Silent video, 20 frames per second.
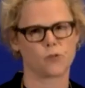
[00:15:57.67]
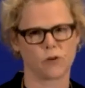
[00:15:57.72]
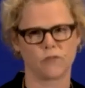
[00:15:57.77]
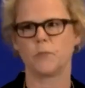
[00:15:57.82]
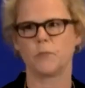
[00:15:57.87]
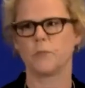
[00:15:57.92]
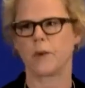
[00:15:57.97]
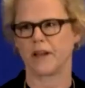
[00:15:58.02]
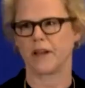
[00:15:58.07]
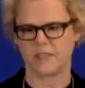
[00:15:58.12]

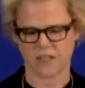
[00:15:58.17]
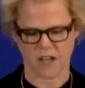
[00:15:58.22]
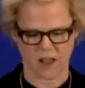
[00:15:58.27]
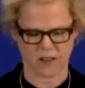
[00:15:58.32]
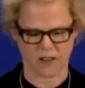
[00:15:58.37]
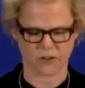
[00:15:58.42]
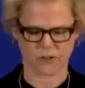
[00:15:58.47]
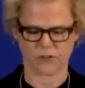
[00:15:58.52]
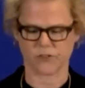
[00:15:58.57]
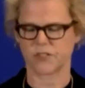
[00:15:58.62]
driven by
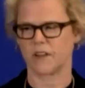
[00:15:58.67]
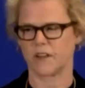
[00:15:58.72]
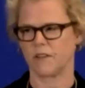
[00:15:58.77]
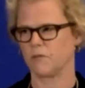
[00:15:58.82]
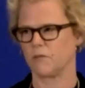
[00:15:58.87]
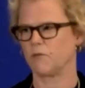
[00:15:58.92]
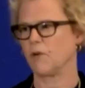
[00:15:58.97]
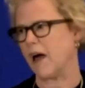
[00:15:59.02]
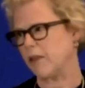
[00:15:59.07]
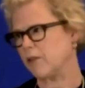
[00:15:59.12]

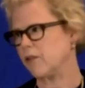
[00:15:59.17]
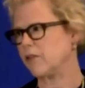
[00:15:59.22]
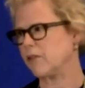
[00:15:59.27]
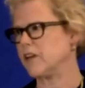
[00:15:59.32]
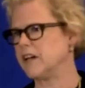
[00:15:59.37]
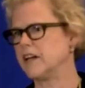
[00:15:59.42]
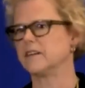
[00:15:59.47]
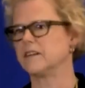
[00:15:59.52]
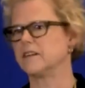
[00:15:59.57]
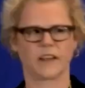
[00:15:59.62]
dollars
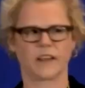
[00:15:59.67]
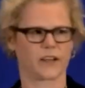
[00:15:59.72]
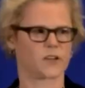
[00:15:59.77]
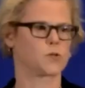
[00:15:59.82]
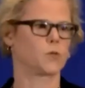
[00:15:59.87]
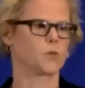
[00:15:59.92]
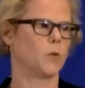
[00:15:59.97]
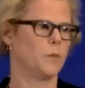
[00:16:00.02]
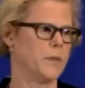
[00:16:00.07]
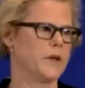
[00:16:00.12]
rather than
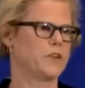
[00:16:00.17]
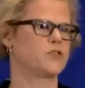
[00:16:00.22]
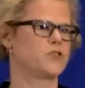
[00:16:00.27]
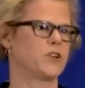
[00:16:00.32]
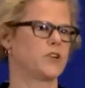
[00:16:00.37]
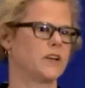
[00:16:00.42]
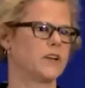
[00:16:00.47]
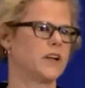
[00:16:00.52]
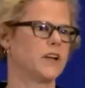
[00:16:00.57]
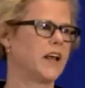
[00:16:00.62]
intellectual
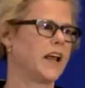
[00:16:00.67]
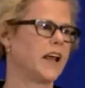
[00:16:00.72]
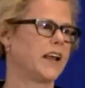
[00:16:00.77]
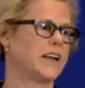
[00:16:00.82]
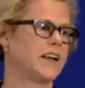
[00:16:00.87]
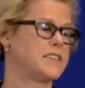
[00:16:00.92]
mission.